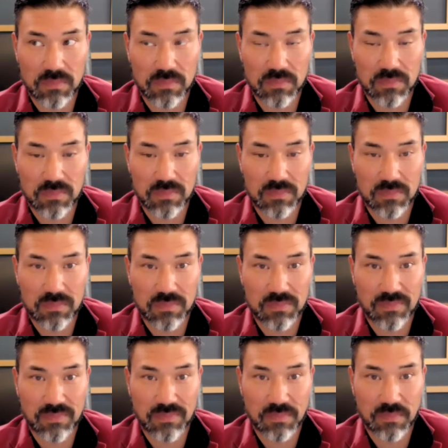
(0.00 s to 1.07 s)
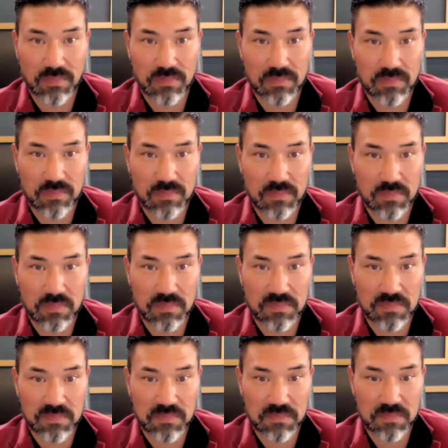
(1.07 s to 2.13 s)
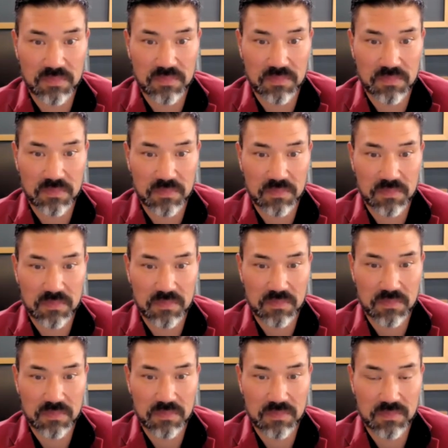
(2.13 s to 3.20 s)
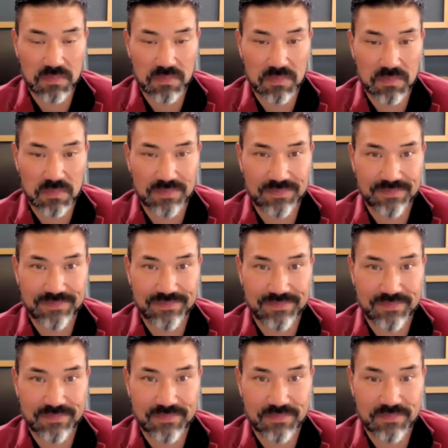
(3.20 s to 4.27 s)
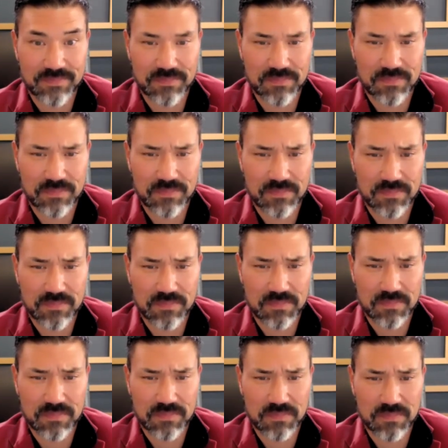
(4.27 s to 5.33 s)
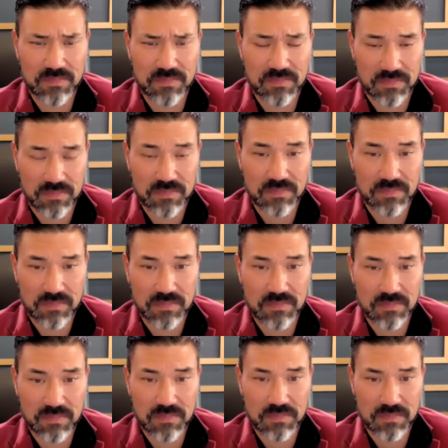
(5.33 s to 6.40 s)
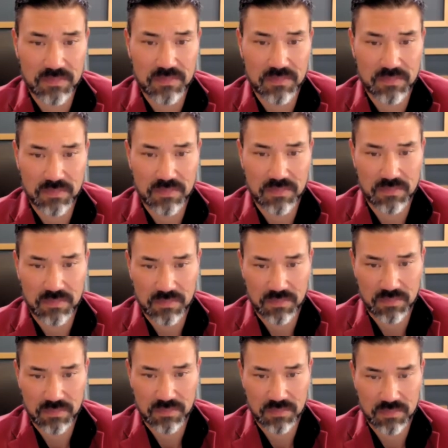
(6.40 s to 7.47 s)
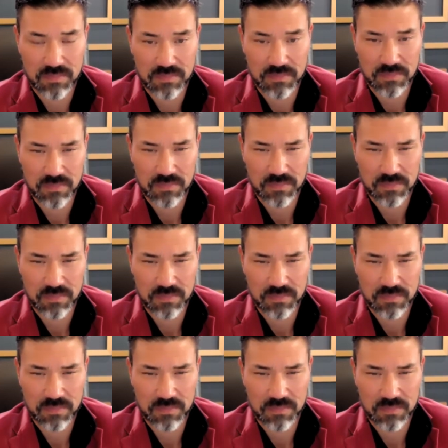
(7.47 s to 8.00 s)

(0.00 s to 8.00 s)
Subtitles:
The person shown says nothing.